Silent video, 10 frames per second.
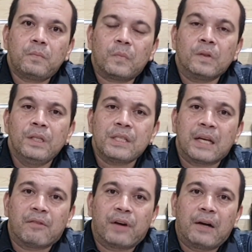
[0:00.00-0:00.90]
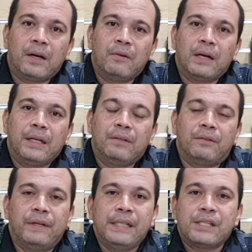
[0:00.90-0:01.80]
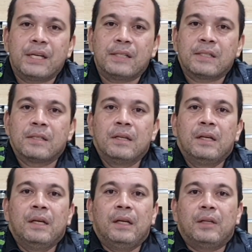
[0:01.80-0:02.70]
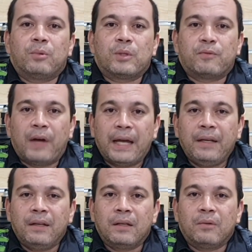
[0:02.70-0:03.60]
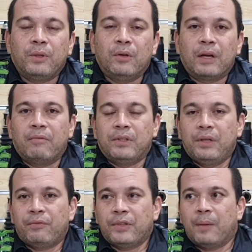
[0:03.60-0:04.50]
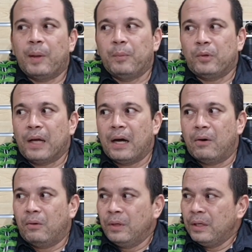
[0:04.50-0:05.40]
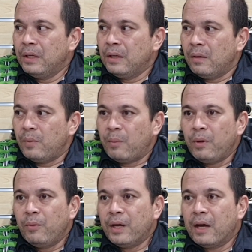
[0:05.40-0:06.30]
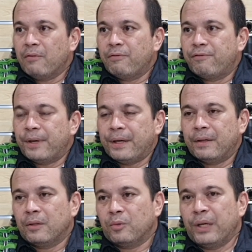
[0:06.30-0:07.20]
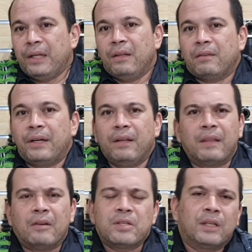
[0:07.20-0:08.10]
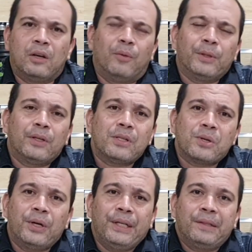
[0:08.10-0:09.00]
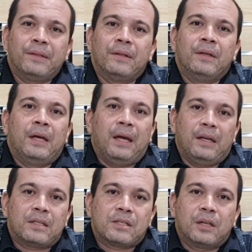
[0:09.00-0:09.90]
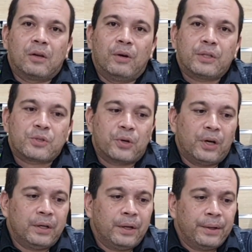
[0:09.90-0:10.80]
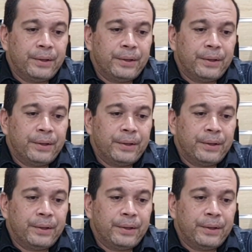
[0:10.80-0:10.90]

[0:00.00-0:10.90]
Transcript: Nissan Navara running 3 inches. It was fine. We don't have a diff drop up to now. Maybe we have 20,000-30,000 kilometers on it and it's still going strong.